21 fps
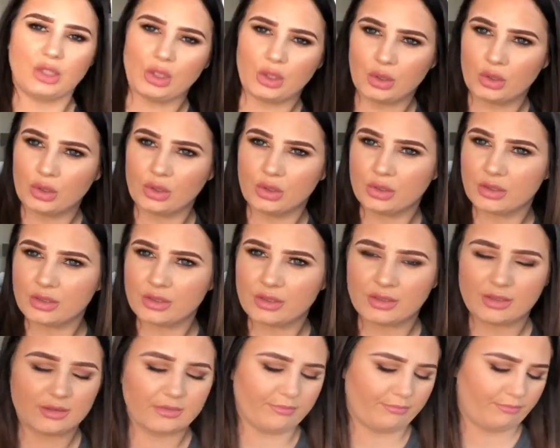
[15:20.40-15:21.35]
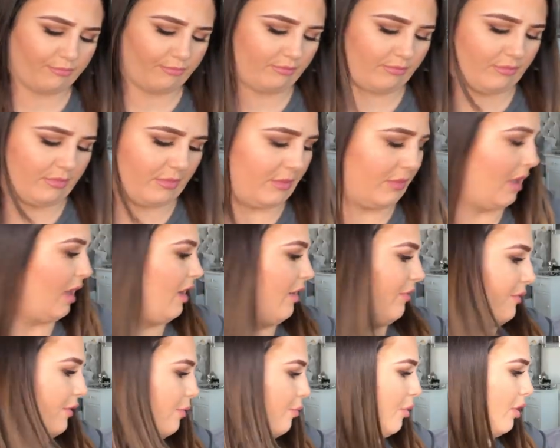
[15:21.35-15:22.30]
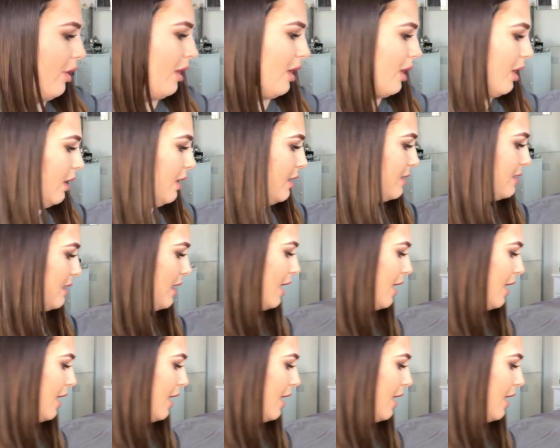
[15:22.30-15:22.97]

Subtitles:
nudes, and a few bright colours.